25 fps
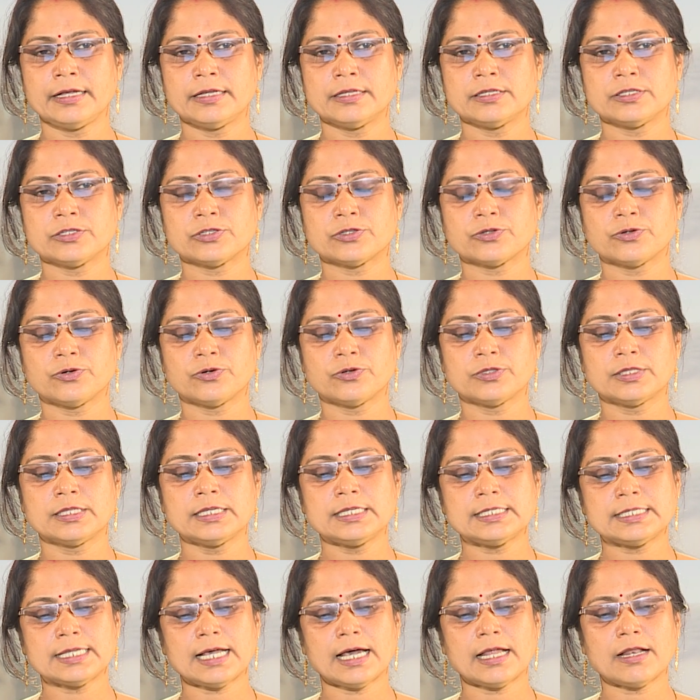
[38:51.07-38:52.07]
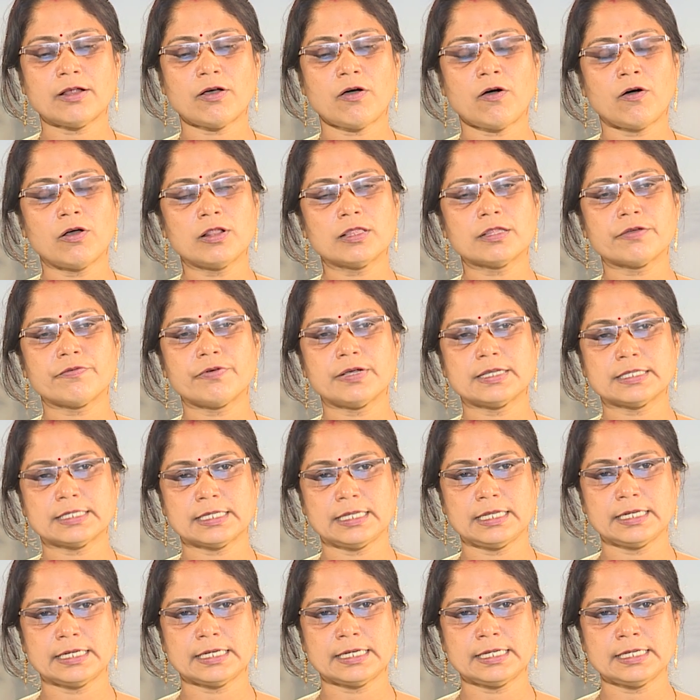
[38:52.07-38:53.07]
So, these are all the
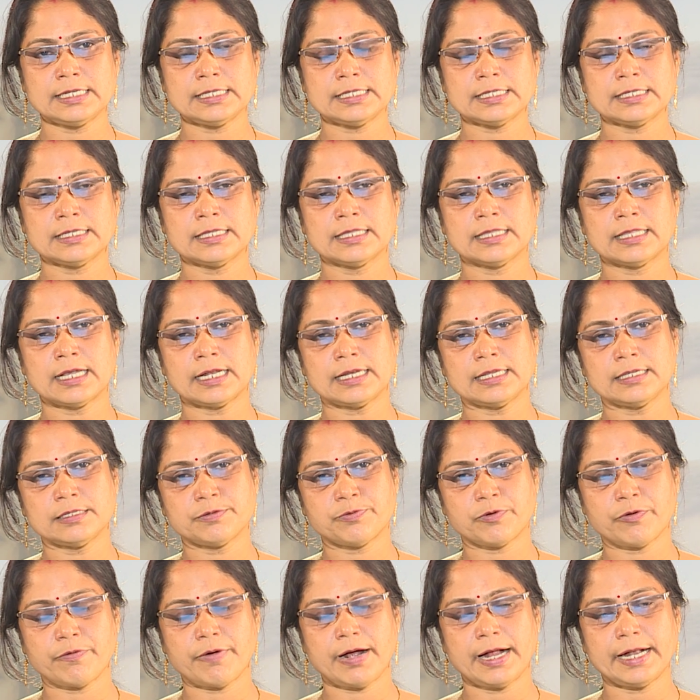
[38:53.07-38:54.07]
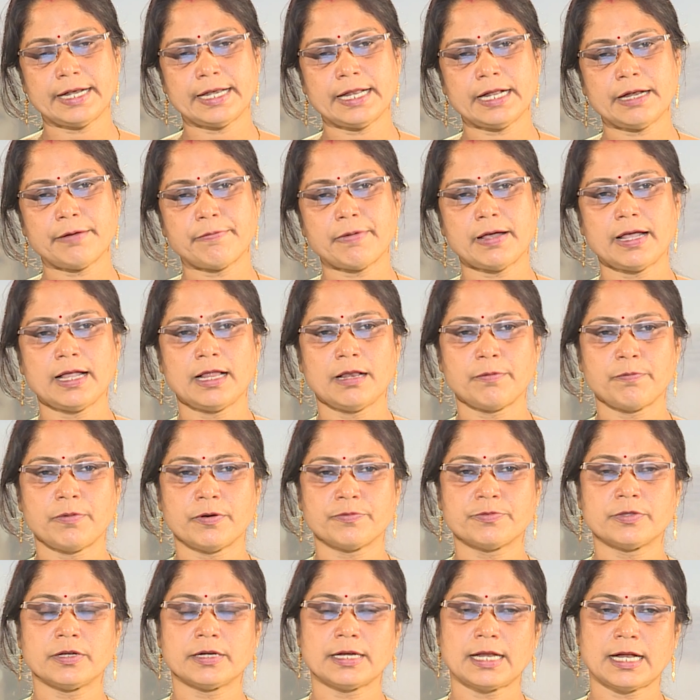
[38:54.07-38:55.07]
facilities that is provided by help of
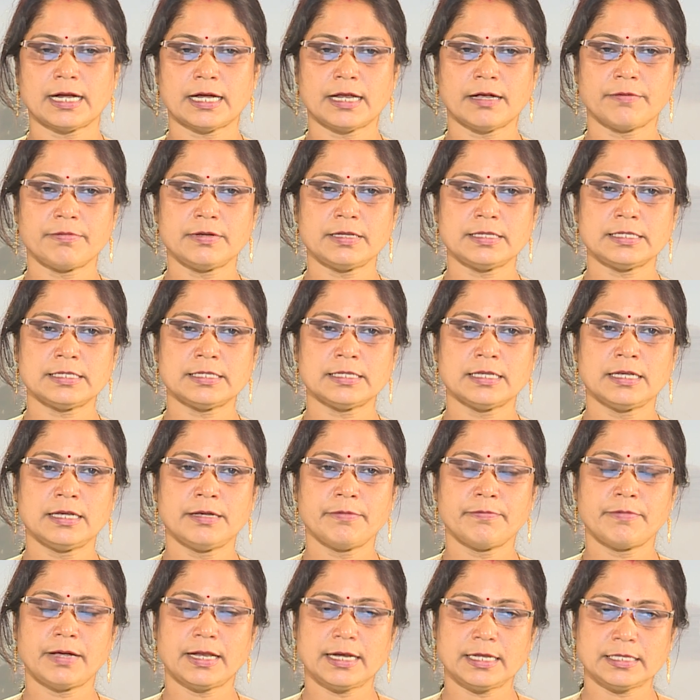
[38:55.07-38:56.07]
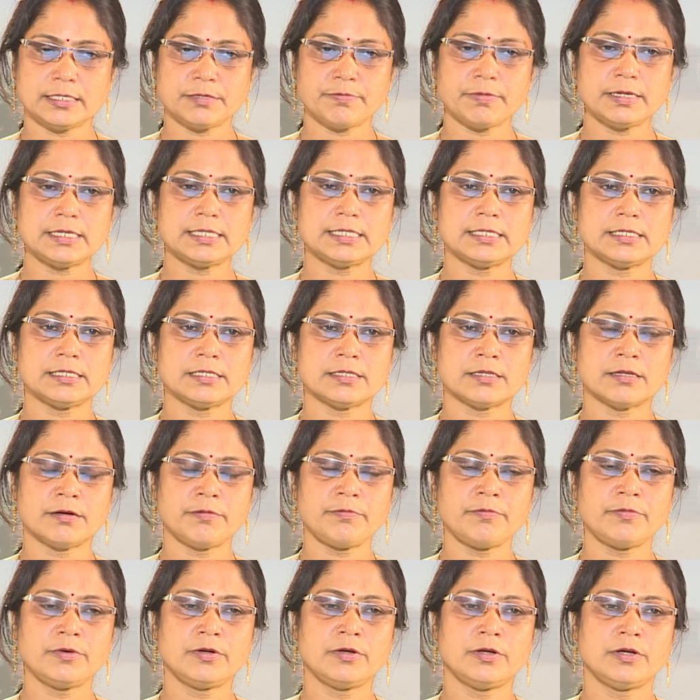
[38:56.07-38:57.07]
the database management system
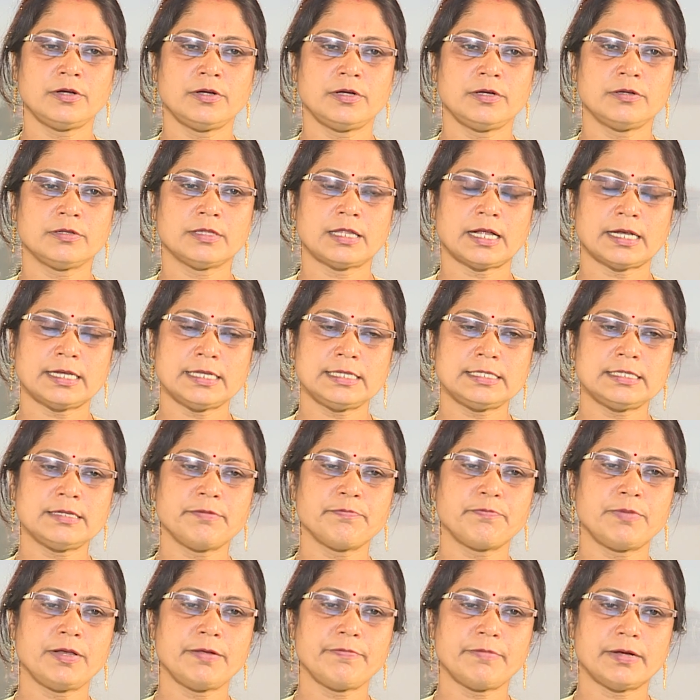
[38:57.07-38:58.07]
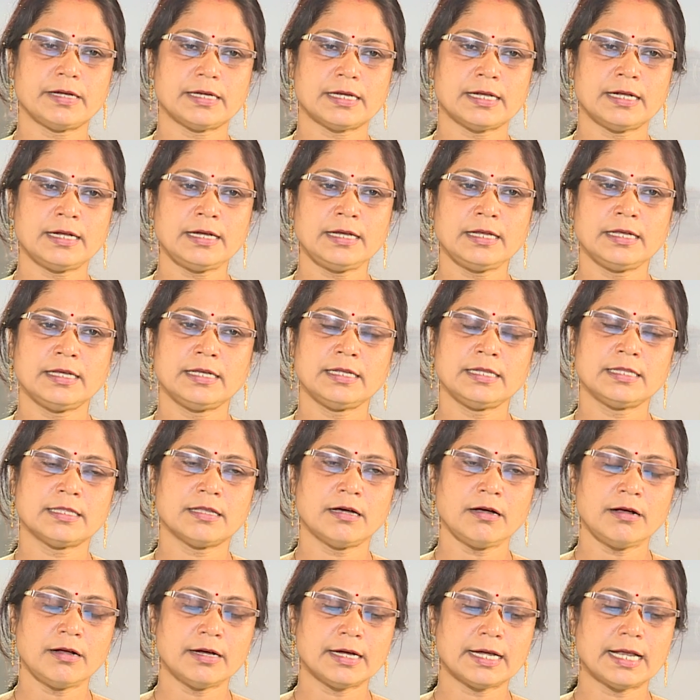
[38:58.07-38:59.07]
that is implemented in the
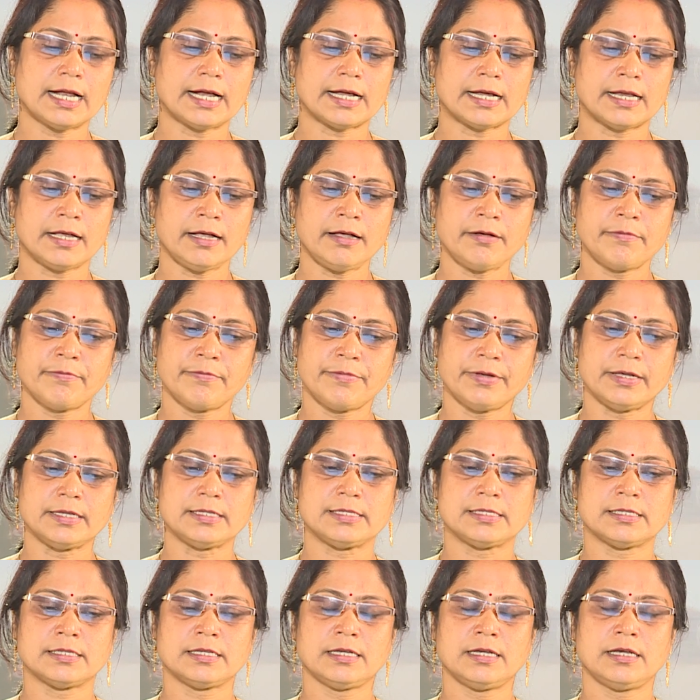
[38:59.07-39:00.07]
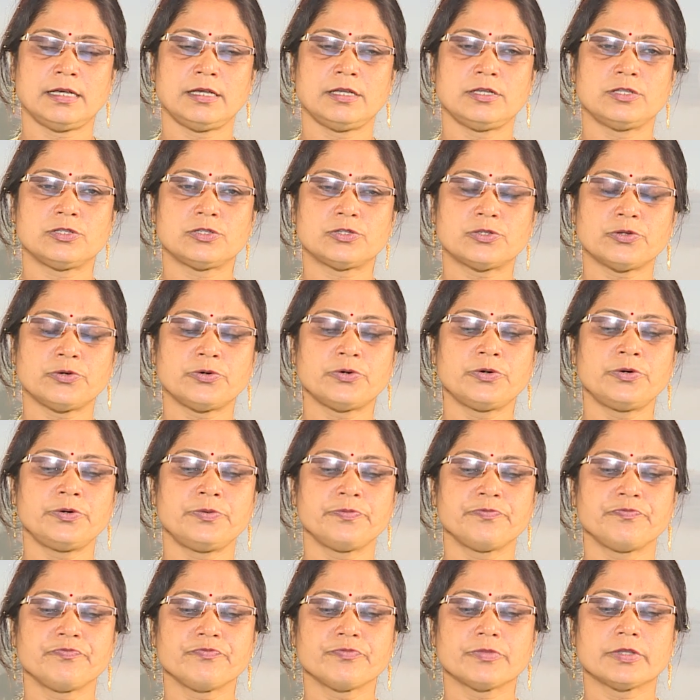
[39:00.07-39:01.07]
database. So,
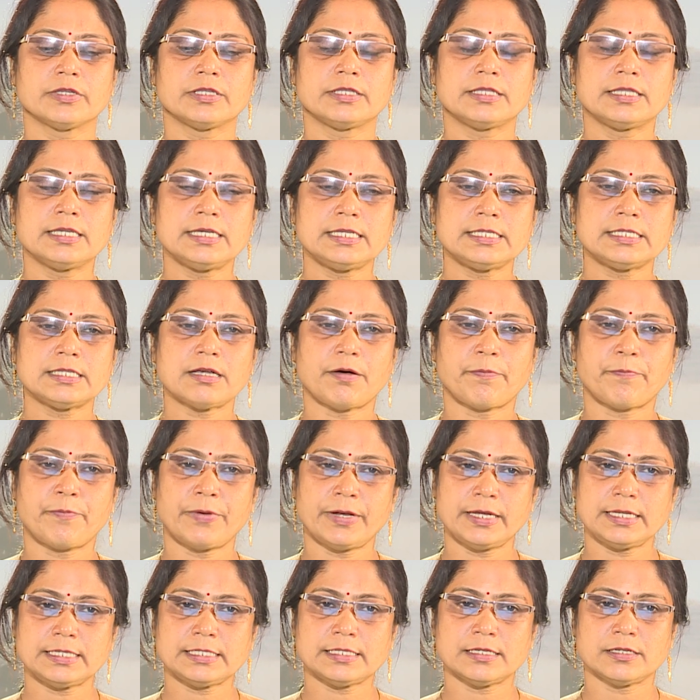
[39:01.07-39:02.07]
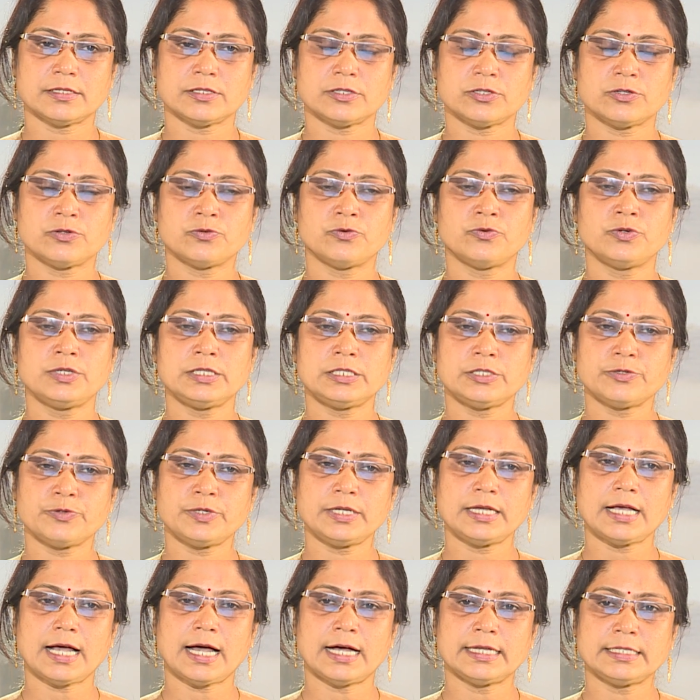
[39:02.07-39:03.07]
these operations which we
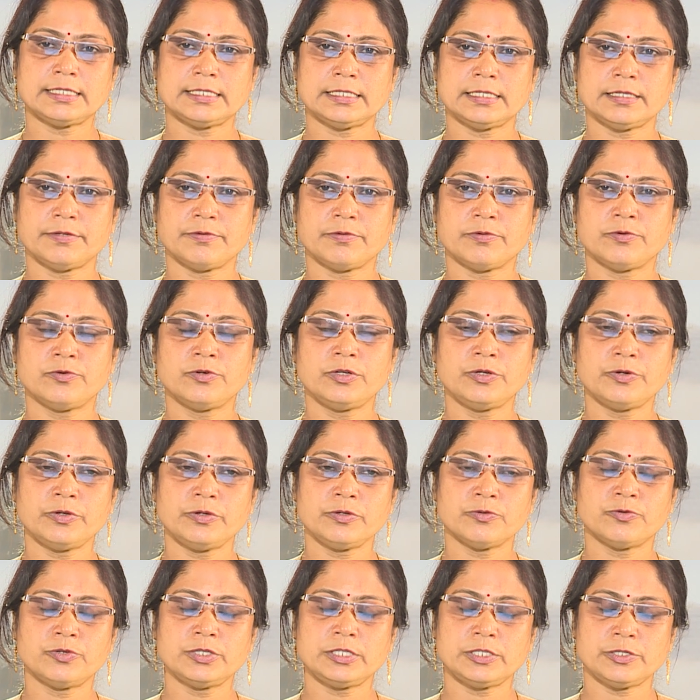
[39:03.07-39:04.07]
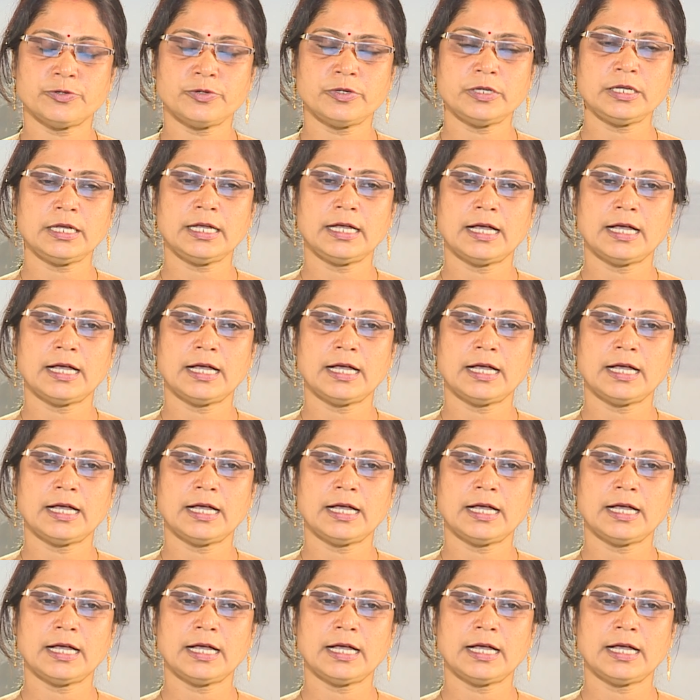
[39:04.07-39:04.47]
achieve, which we